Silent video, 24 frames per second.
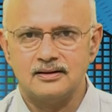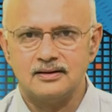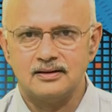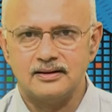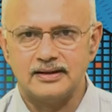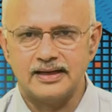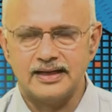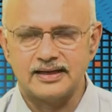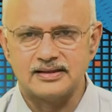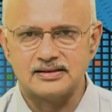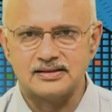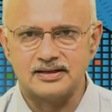
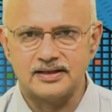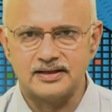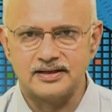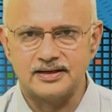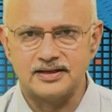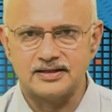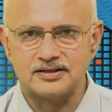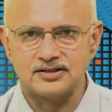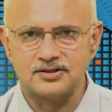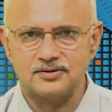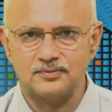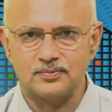next
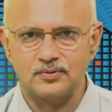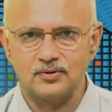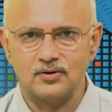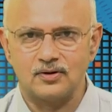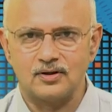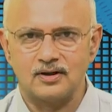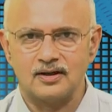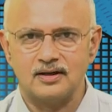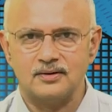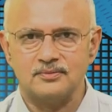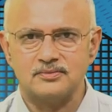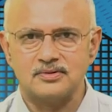generation
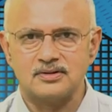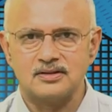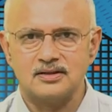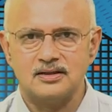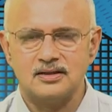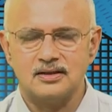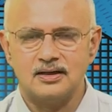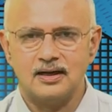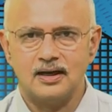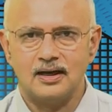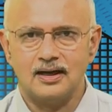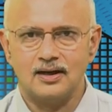programs,
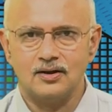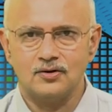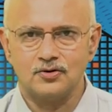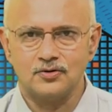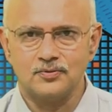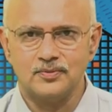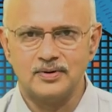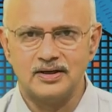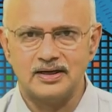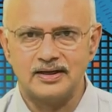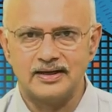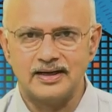how to
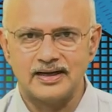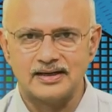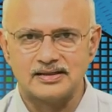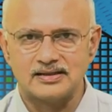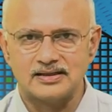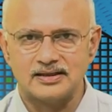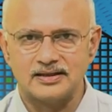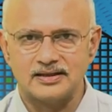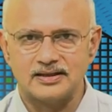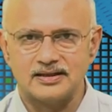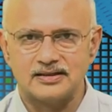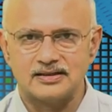build next
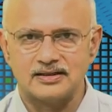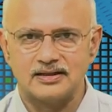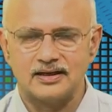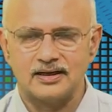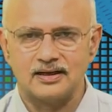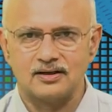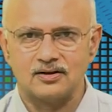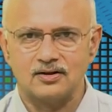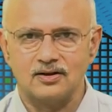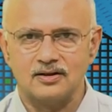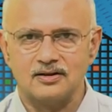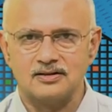generation
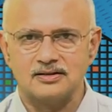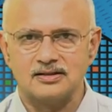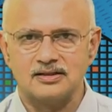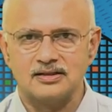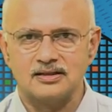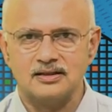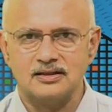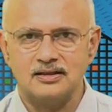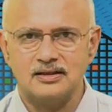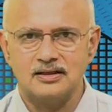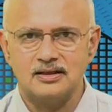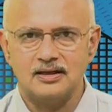
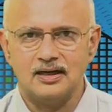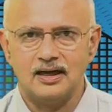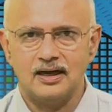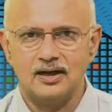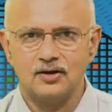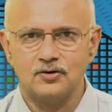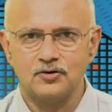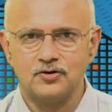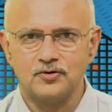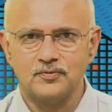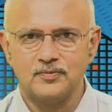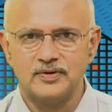technology,
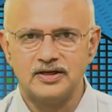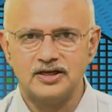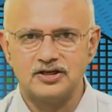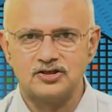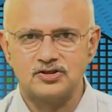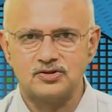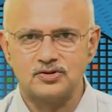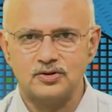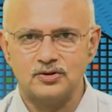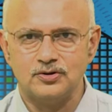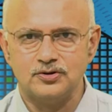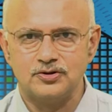how to build
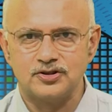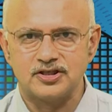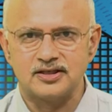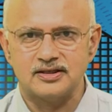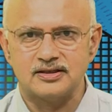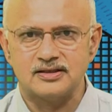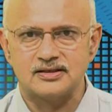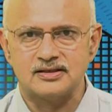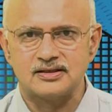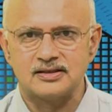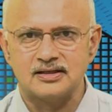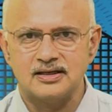
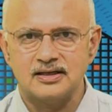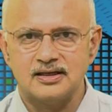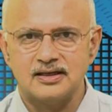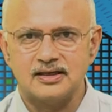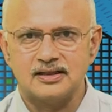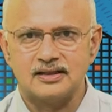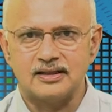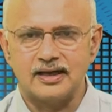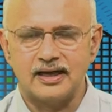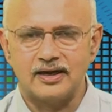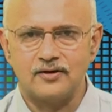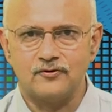solutions
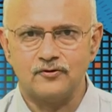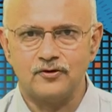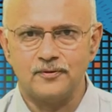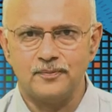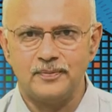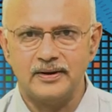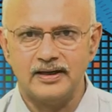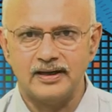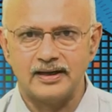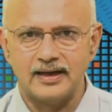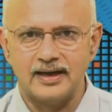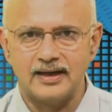that would
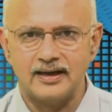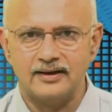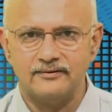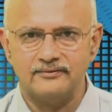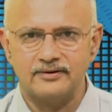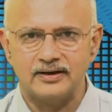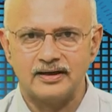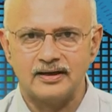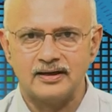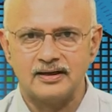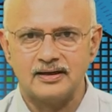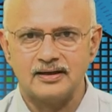be
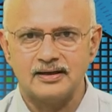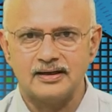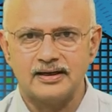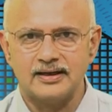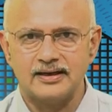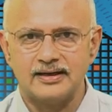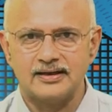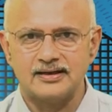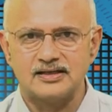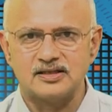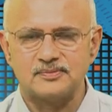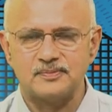relevant
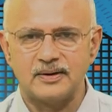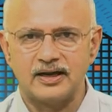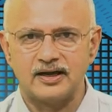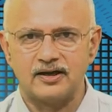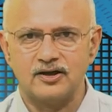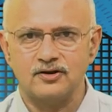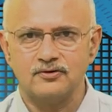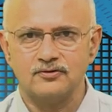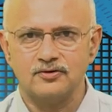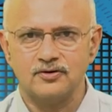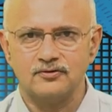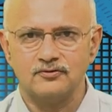
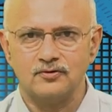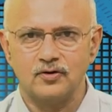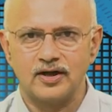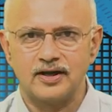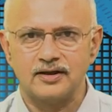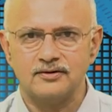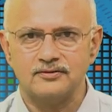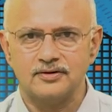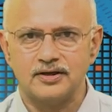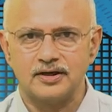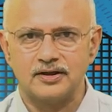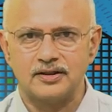irrespective of
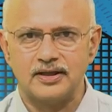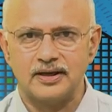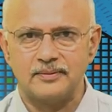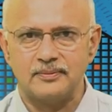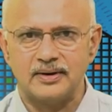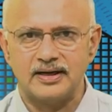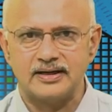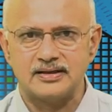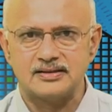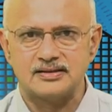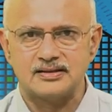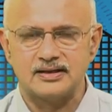whatever they
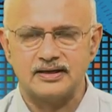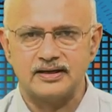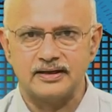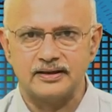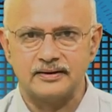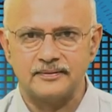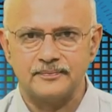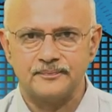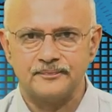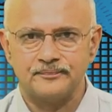might study.